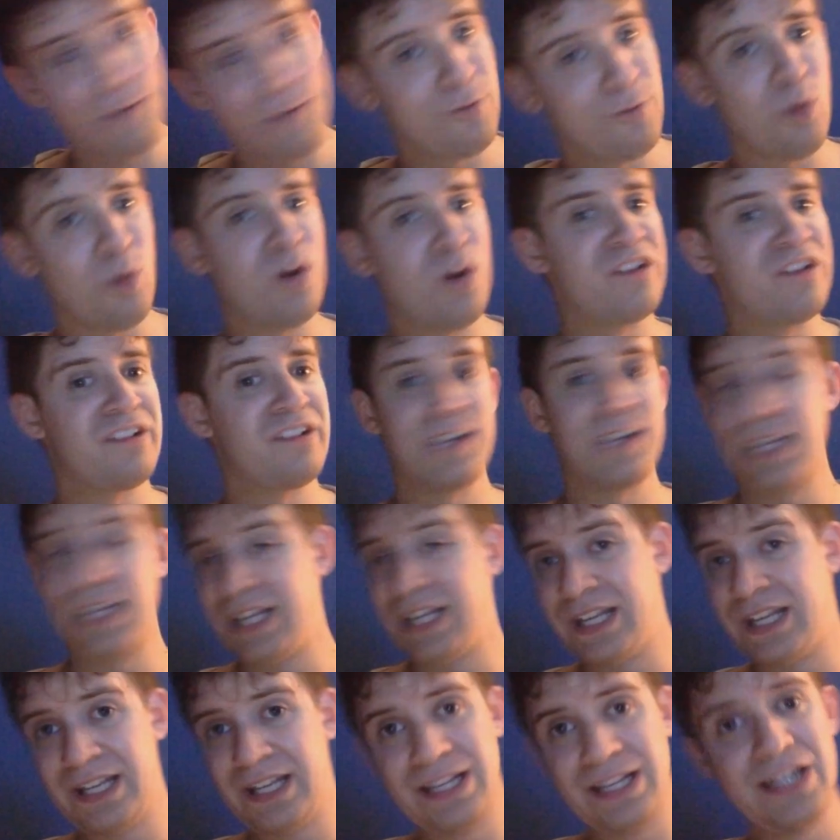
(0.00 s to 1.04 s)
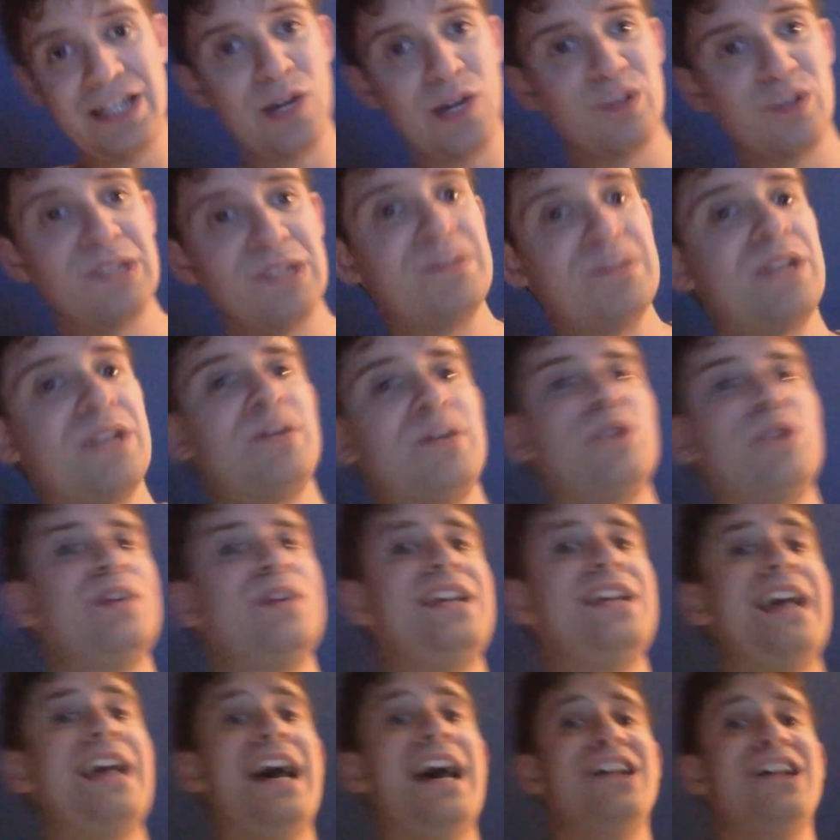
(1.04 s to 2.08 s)
course, you know,
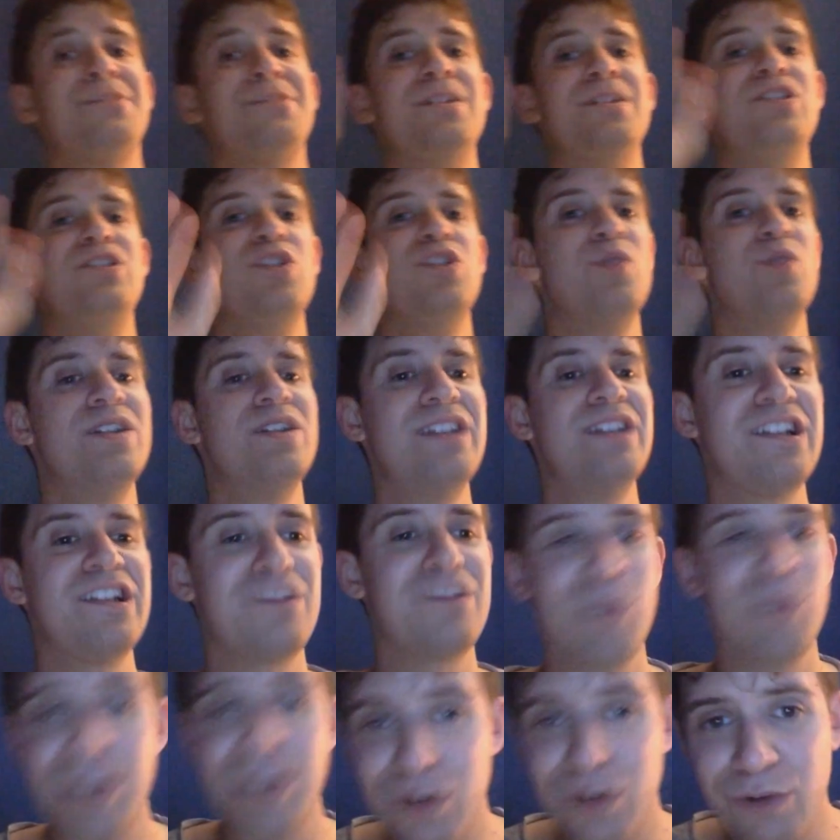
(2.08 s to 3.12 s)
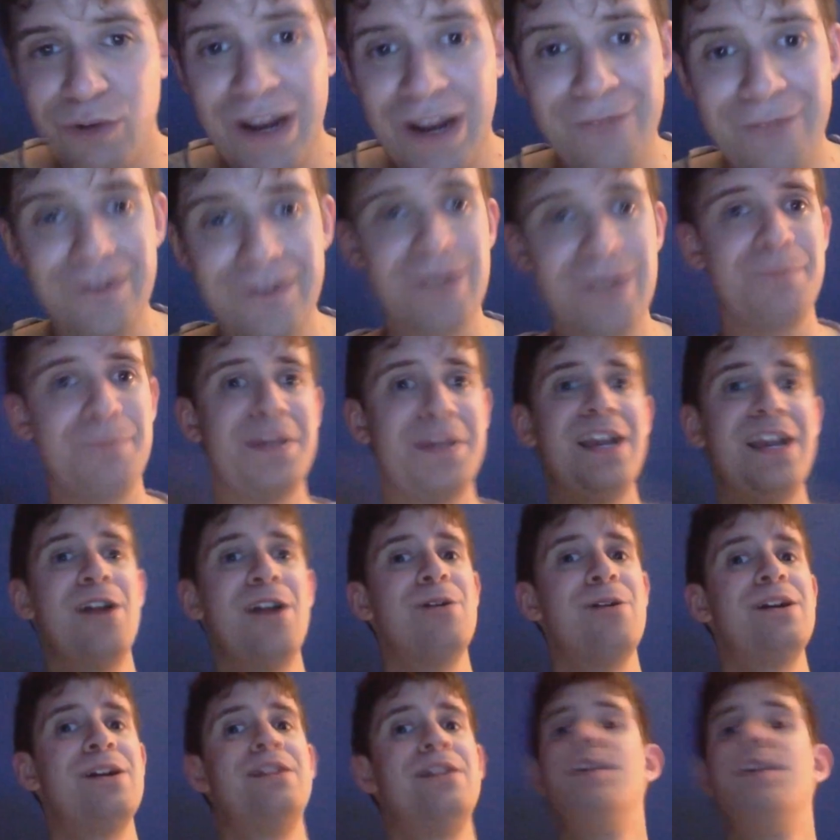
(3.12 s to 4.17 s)
WWE has been doing this with a graphic appearing,